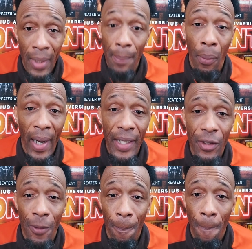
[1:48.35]

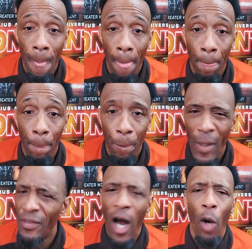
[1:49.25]
Embrace them.
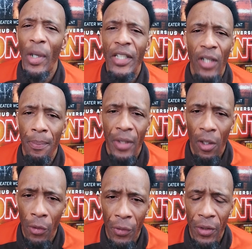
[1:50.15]
There's always something to
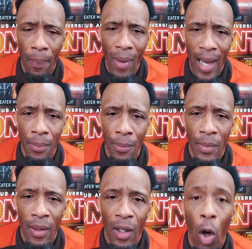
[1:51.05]
learn in a problem.
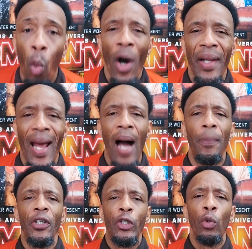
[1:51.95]
What an
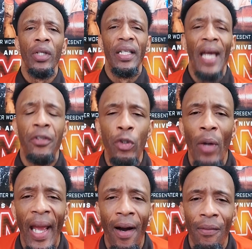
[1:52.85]
opportunity that
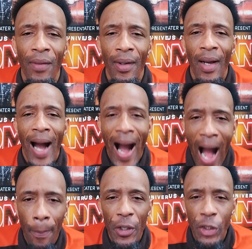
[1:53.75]
you have an
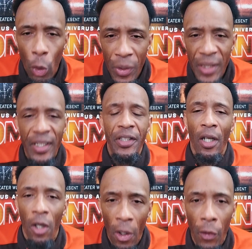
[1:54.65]
opportunity
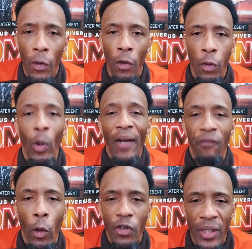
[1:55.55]
to learn through
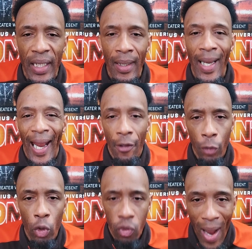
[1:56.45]
adversity and
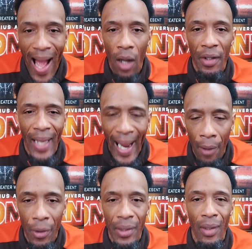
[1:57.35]
through trial and
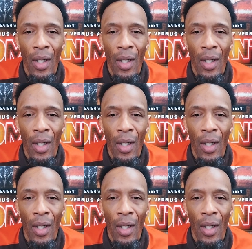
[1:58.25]
error.